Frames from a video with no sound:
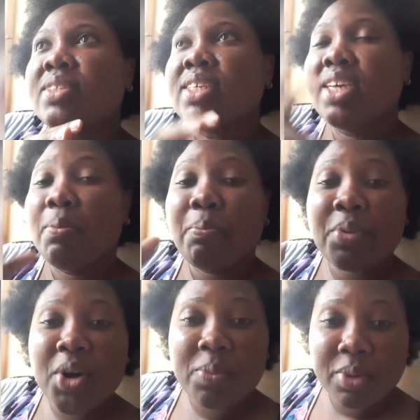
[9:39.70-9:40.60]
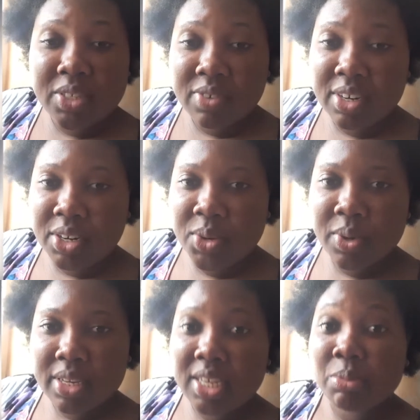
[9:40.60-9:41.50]
him purposefully do
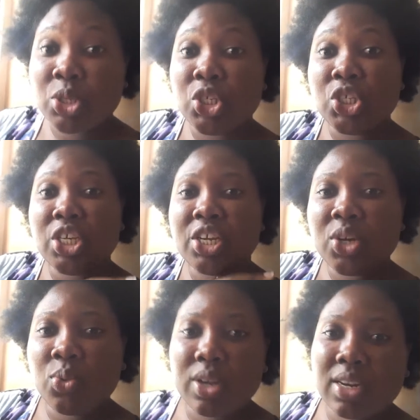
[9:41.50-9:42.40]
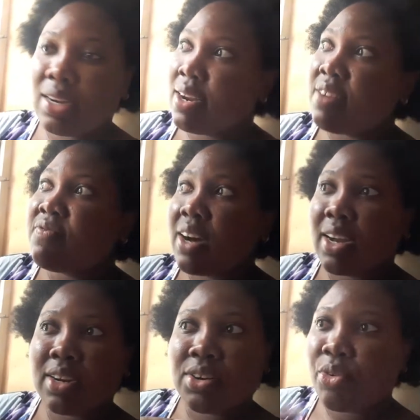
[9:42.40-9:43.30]
it, him genuinely
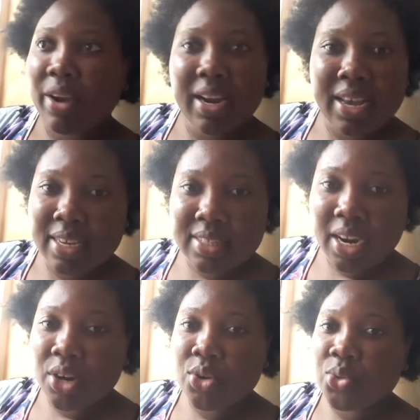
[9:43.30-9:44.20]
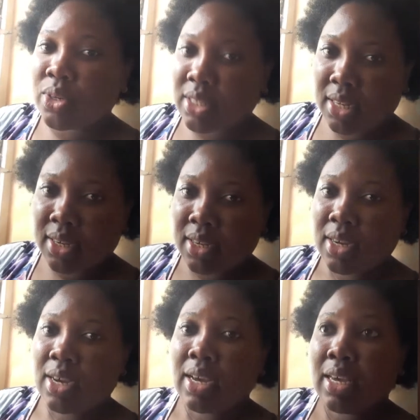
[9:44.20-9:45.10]
never realize or know say
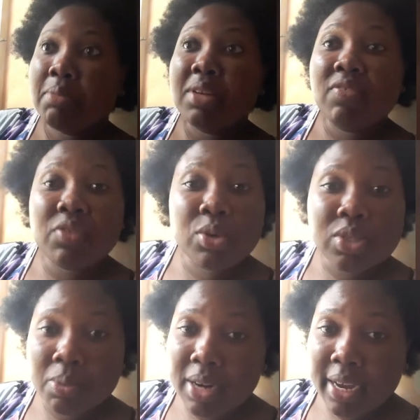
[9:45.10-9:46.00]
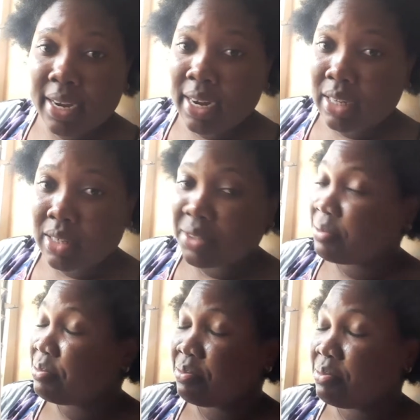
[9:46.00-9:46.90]
him need to do something like that.
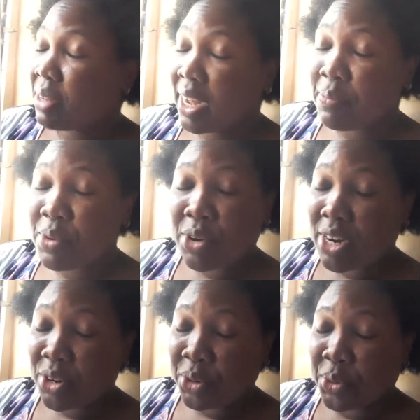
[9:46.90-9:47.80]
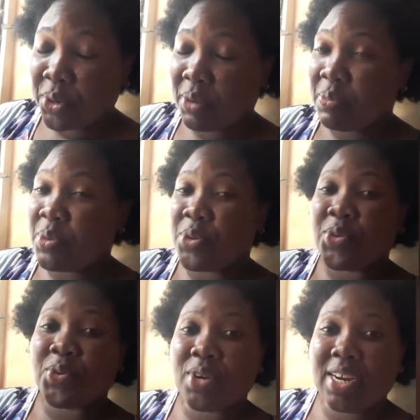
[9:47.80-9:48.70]
Me
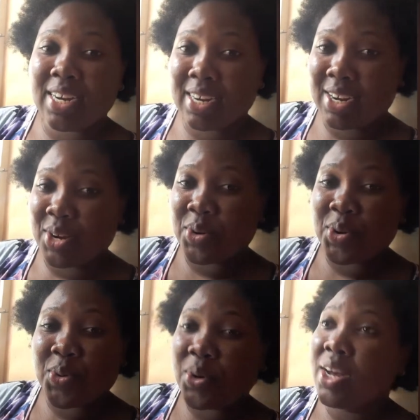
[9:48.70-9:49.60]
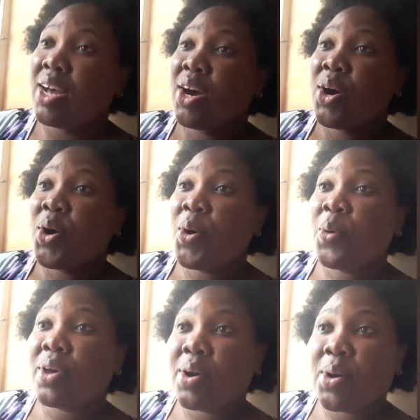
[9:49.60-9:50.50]
really don't know how
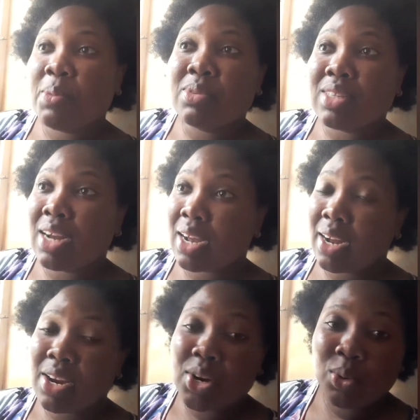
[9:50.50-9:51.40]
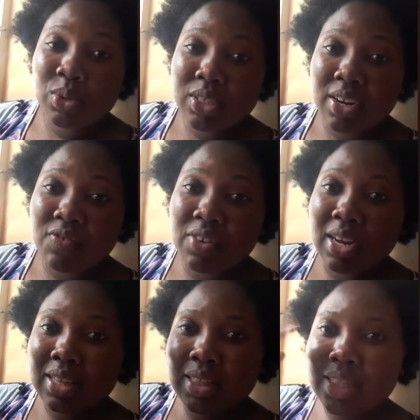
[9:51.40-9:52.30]
he come to that conclusion if
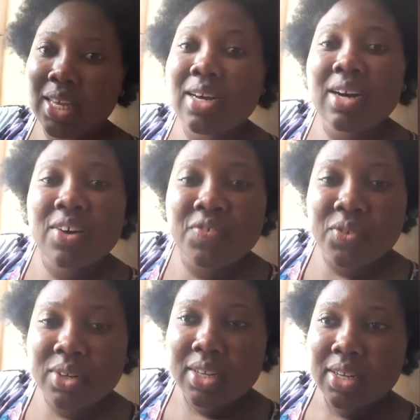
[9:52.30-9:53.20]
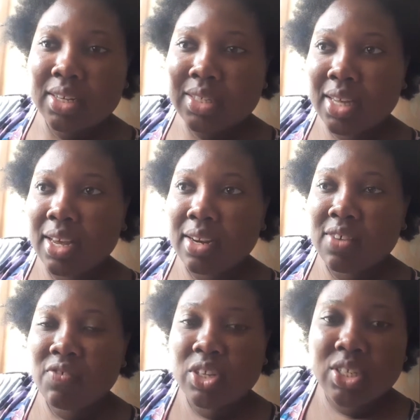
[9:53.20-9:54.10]
not think of say the
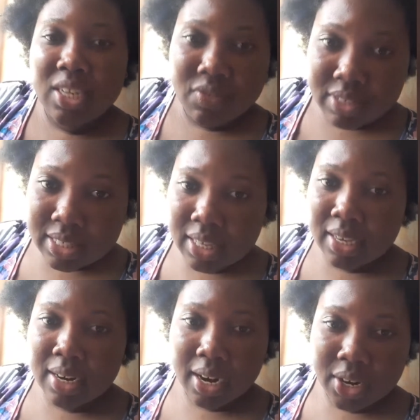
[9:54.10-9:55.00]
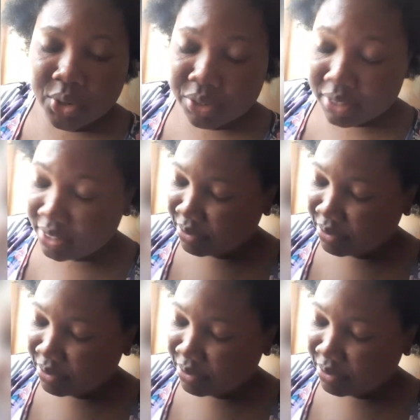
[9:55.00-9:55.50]
fish need to scale or gut.